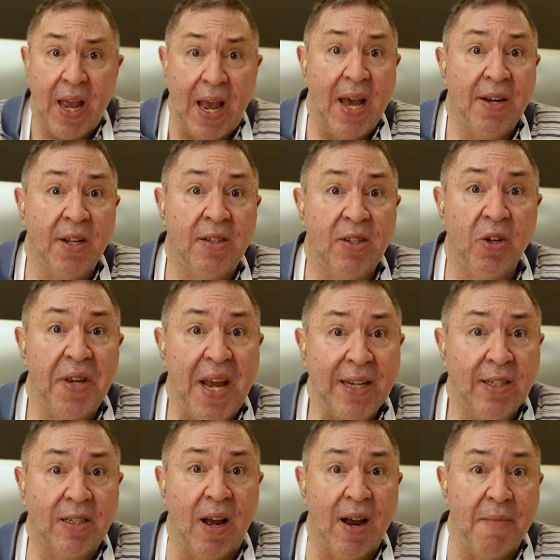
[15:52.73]
And until
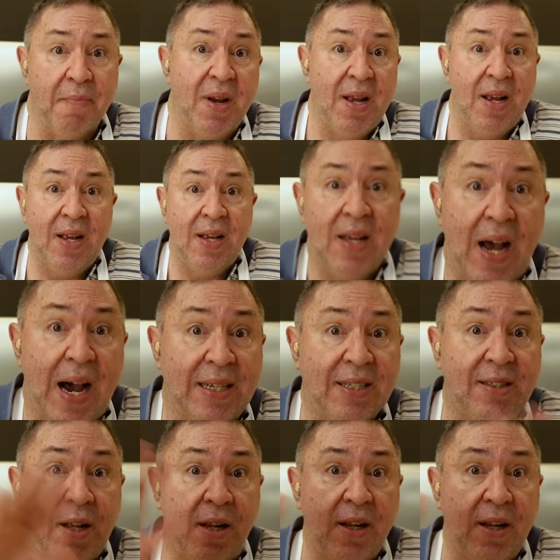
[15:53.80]
next time, hasta